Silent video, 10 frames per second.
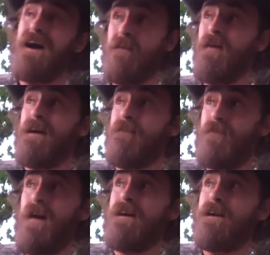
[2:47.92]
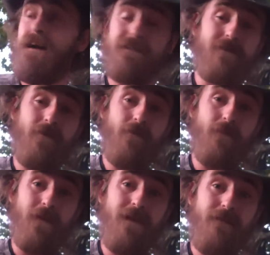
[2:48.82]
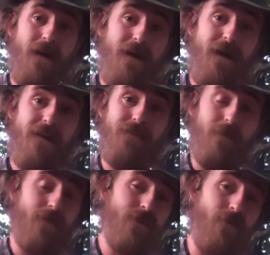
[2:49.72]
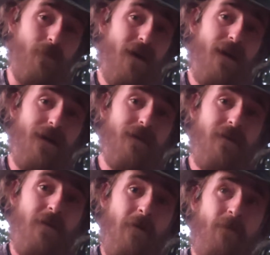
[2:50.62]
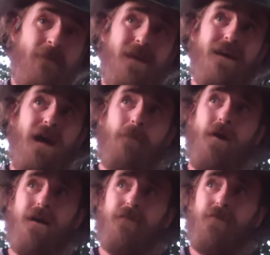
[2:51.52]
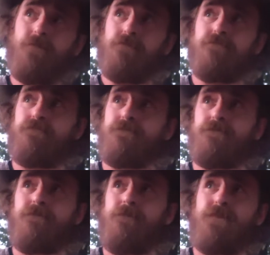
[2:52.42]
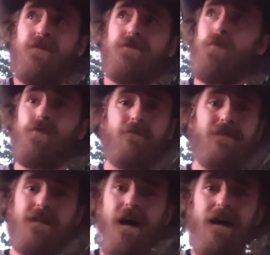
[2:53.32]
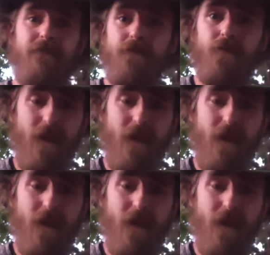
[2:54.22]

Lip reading: If I can find it, I still believe I have the original bag, and I bought it from Sportsman's Guide for